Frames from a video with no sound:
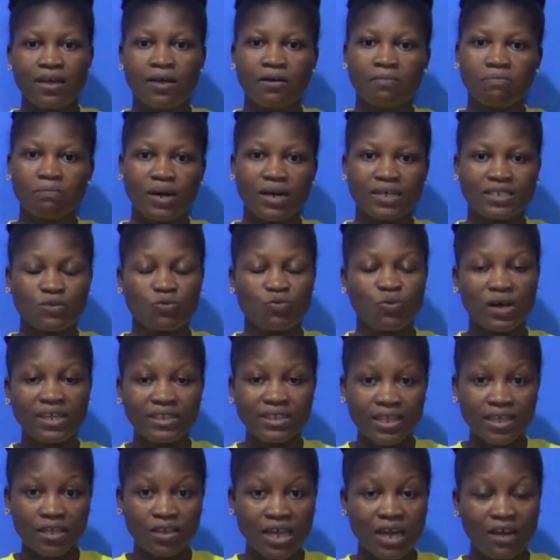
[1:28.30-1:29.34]
but one
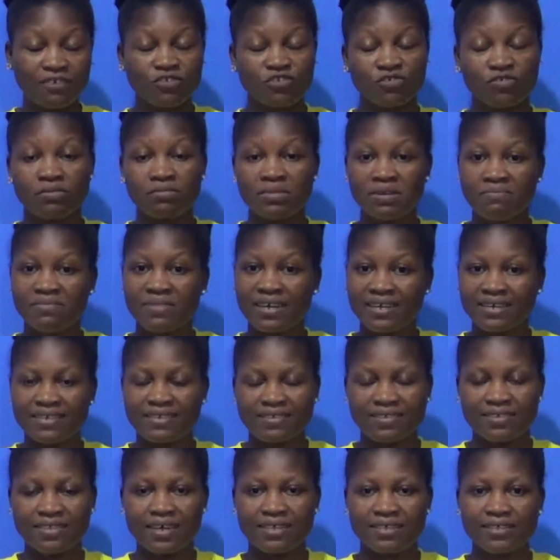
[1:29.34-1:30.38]
thing you have to remember
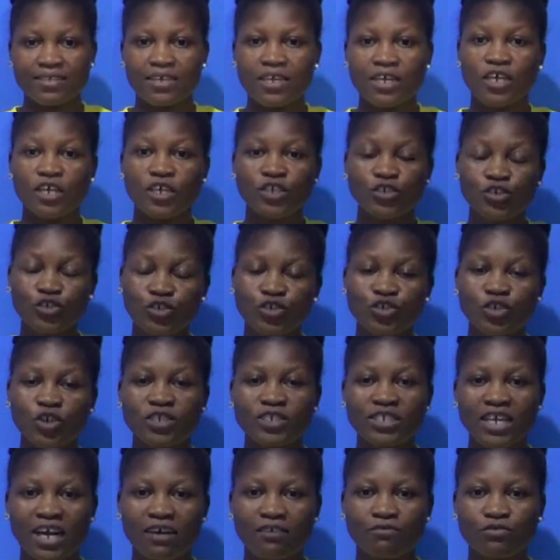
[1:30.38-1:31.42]
is that you
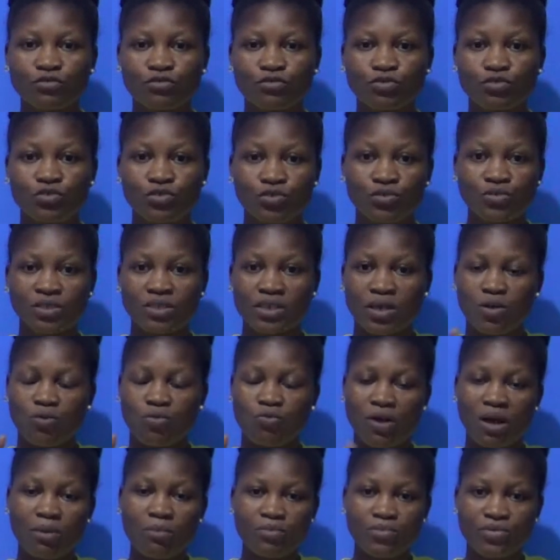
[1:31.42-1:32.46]
don't have to use
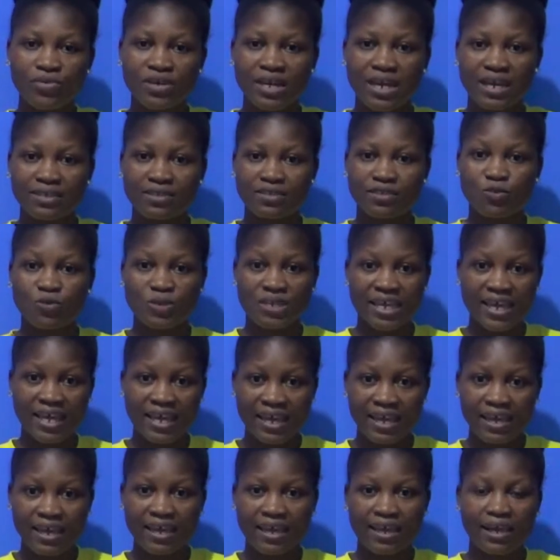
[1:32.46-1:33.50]
one product
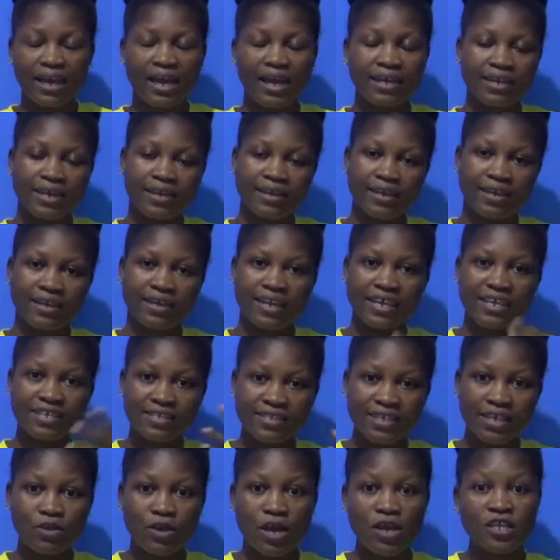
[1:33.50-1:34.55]
today and then the next
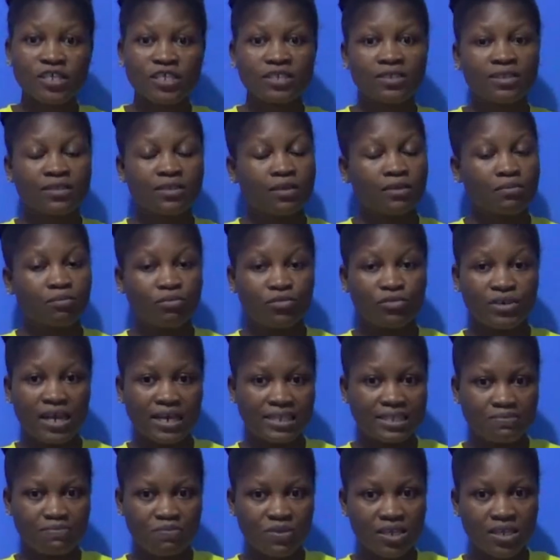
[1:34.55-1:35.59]
day you're using
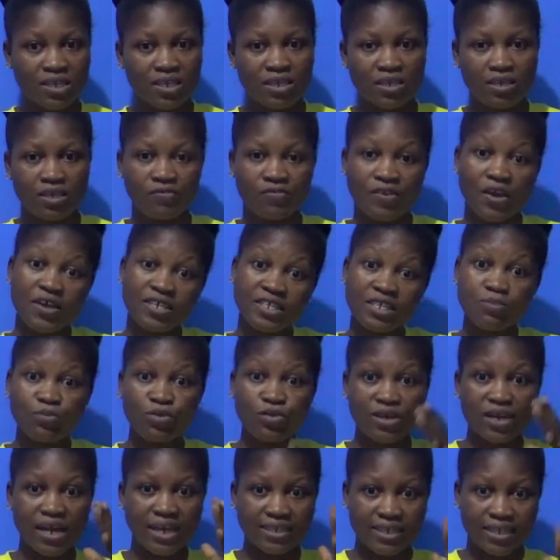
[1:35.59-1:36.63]
product B. If you're using
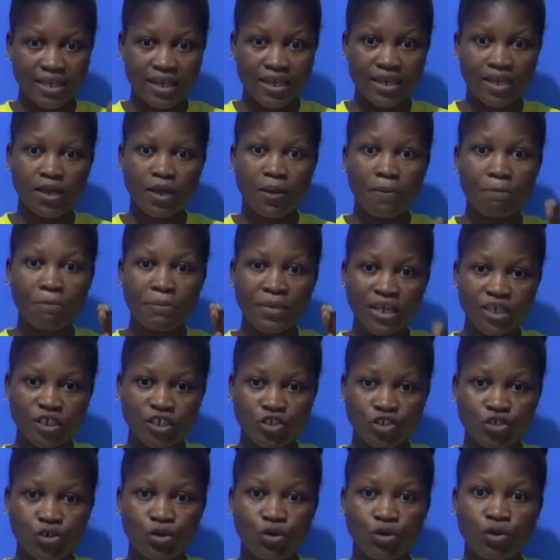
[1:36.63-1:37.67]
product A, make
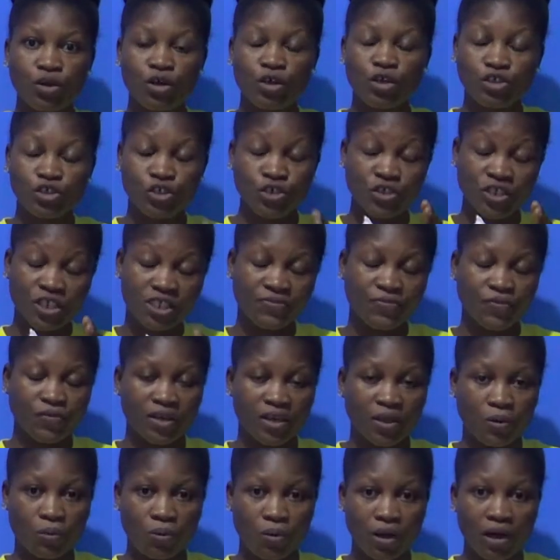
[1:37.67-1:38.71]
sure you use it for
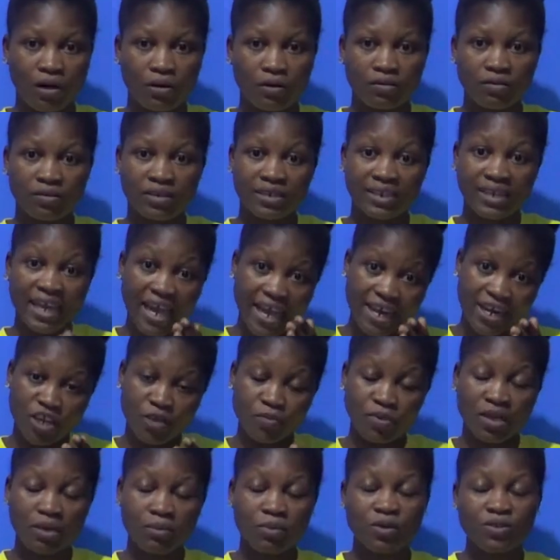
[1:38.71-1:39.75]
a while, then you'll
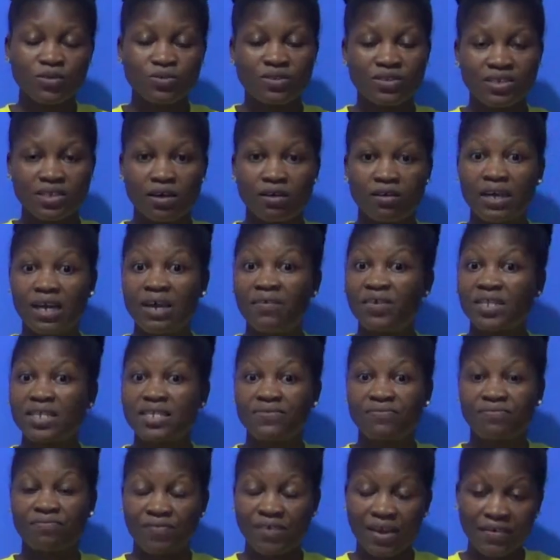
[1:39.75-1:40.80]
be able to tell if it is
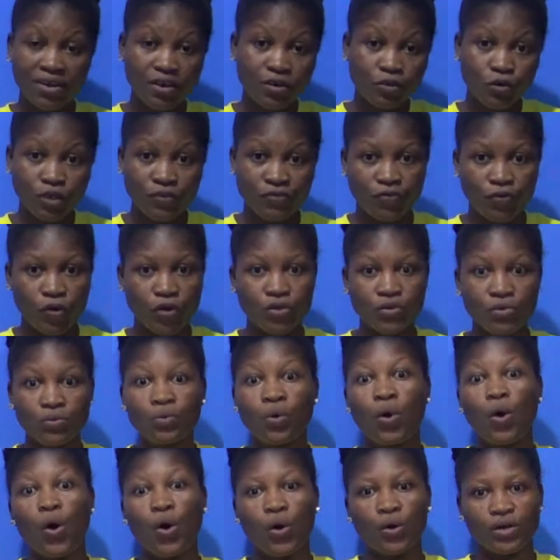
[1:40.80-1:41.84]
very good for
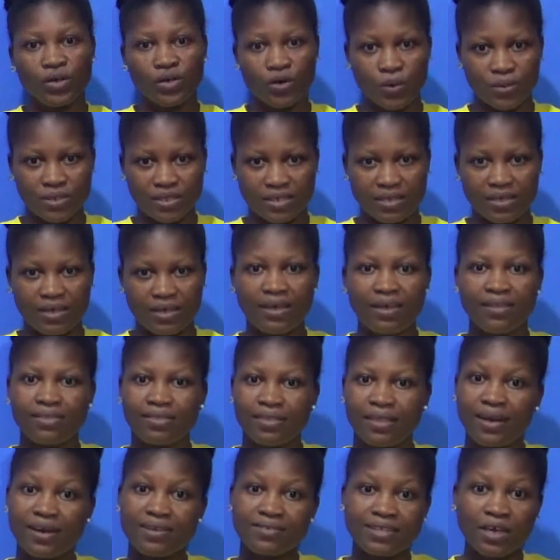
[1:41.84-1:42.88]
you or not.
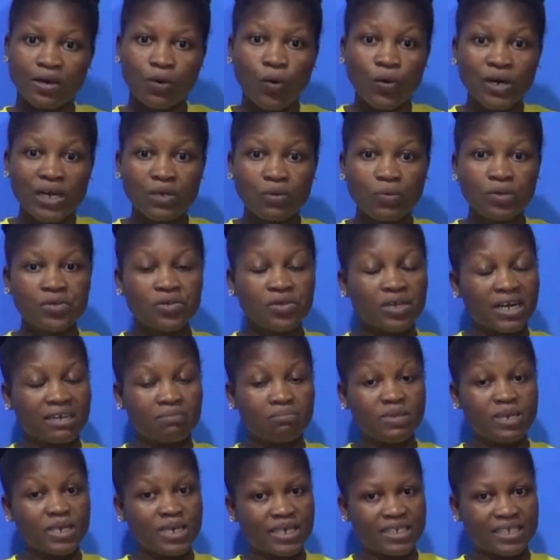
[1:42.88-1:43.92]
That is the only way you can
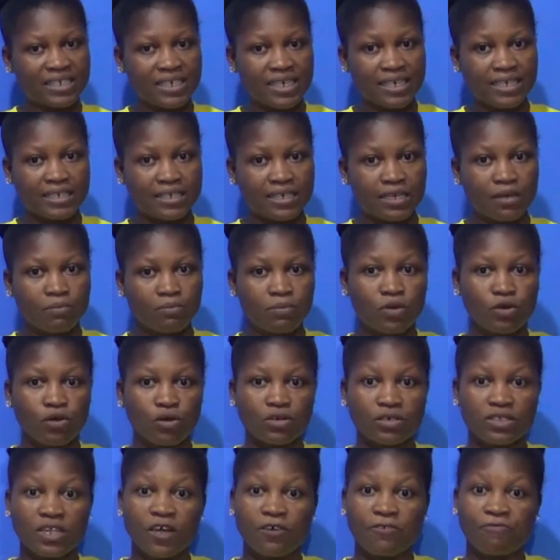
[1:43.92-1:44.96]
make a change,
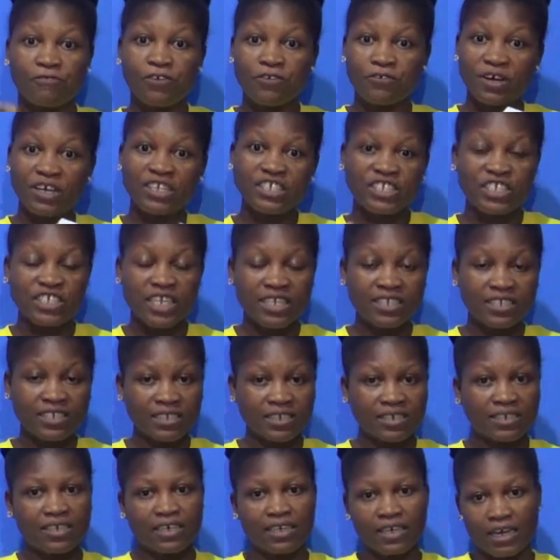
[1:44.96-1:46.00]
because frequent
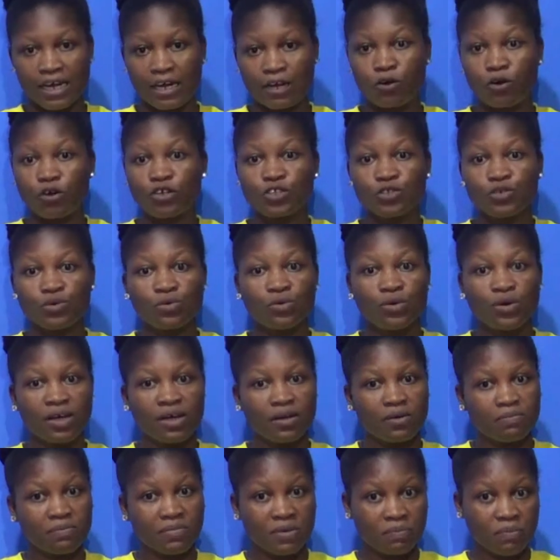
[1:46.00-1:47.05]
changing can also
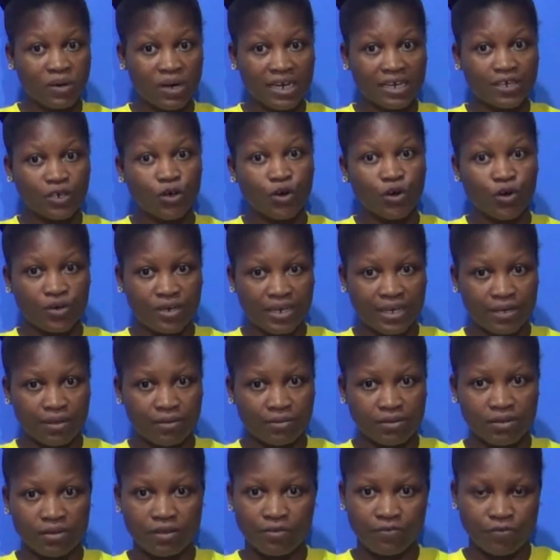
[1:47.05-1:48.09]
be bad on
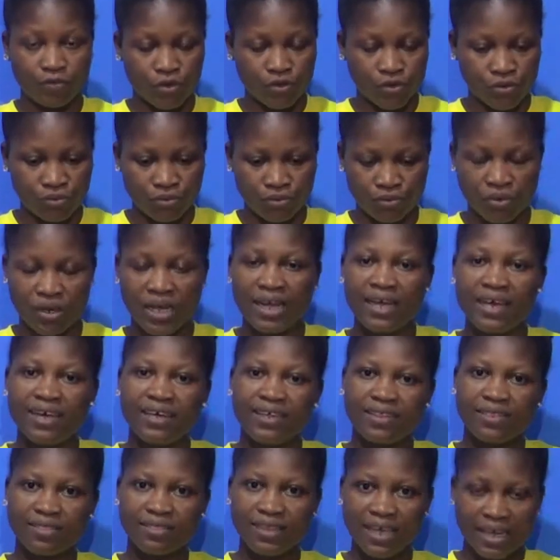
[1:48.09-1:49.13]
health for you.
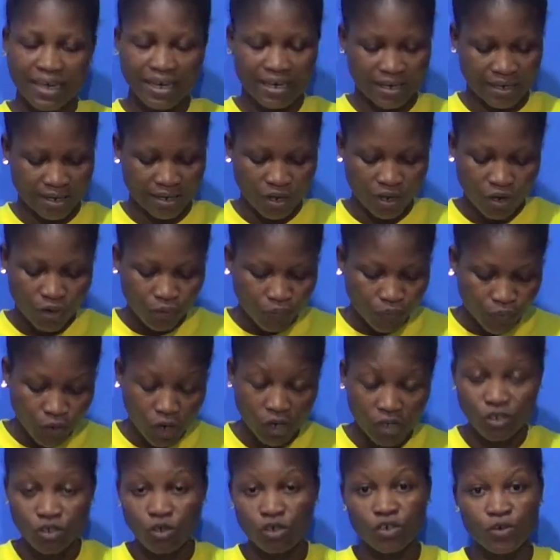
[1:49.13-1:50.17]
Then we
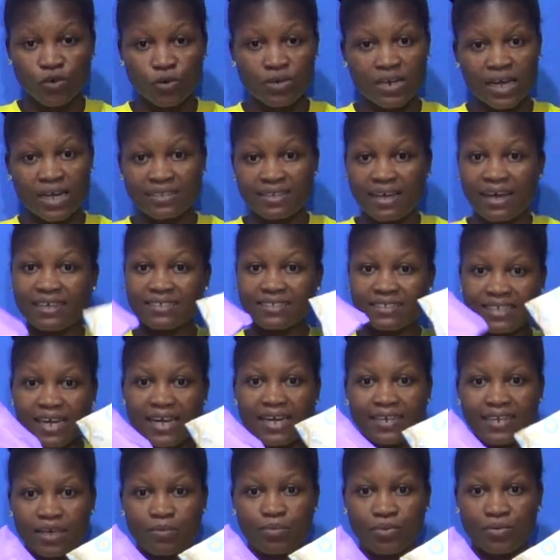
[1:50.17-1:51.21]
also know that
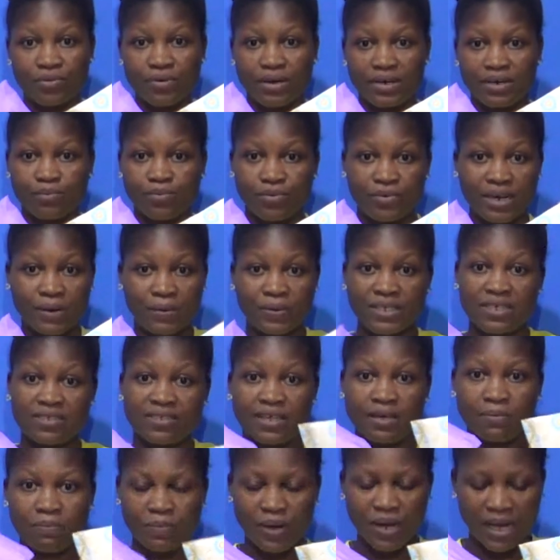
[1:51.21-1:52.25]
aside the period product, which is
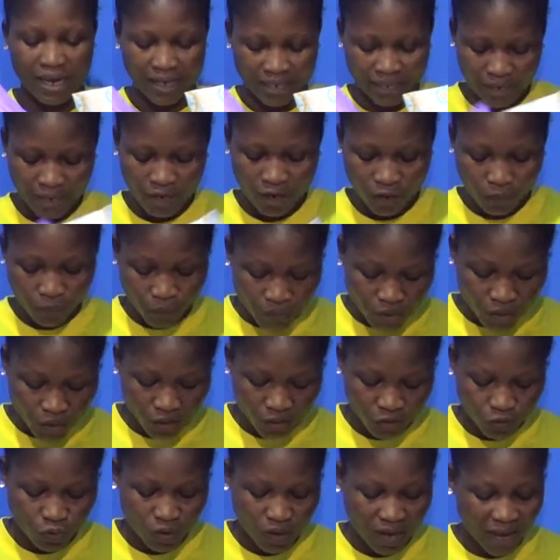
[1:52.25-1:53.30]
the pad, we
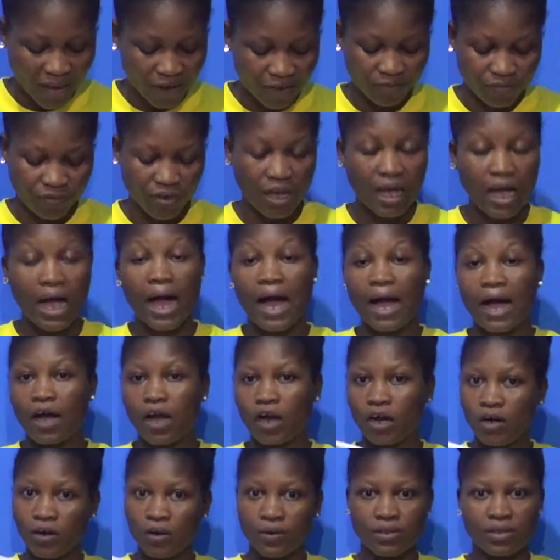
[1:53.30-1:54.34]
also have our
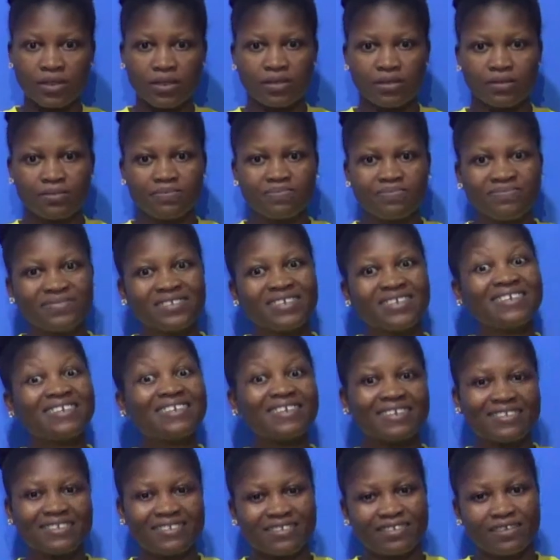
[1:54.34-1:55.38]
cloth.
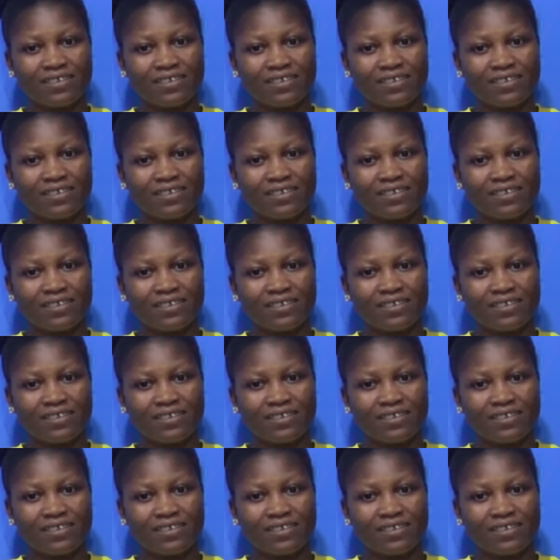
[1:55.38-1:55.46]
Yes,